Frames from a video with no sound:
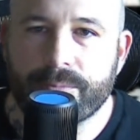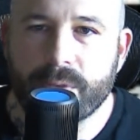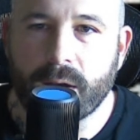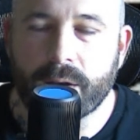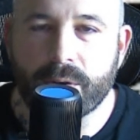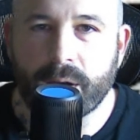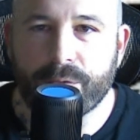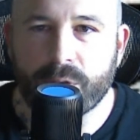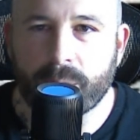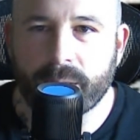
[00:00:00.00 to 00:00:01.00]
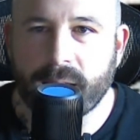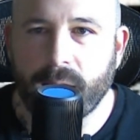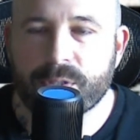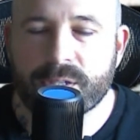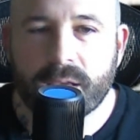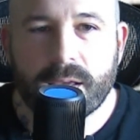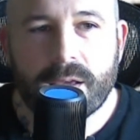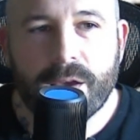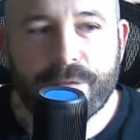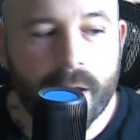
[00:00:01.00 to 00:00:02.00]
I don't know how I feel about that. I was
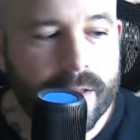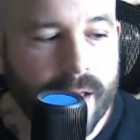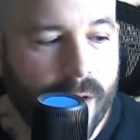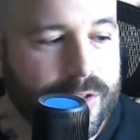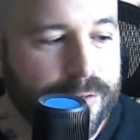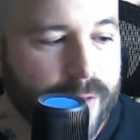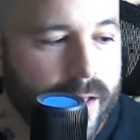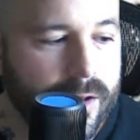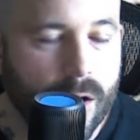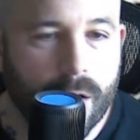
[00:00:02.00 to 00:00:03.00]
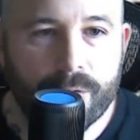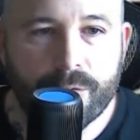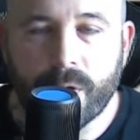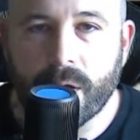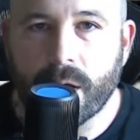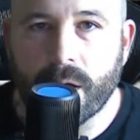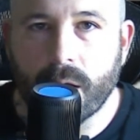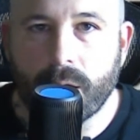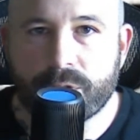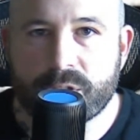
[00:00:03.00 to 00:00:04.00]
a fan of
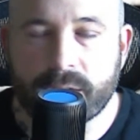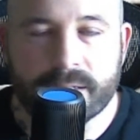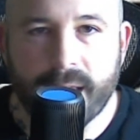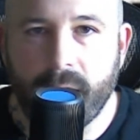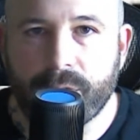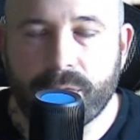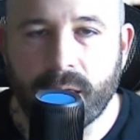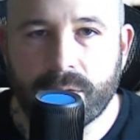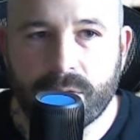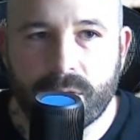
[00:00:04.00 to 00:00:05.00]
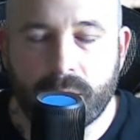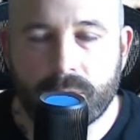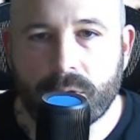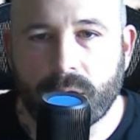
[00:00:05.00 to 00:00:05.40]
sudden death that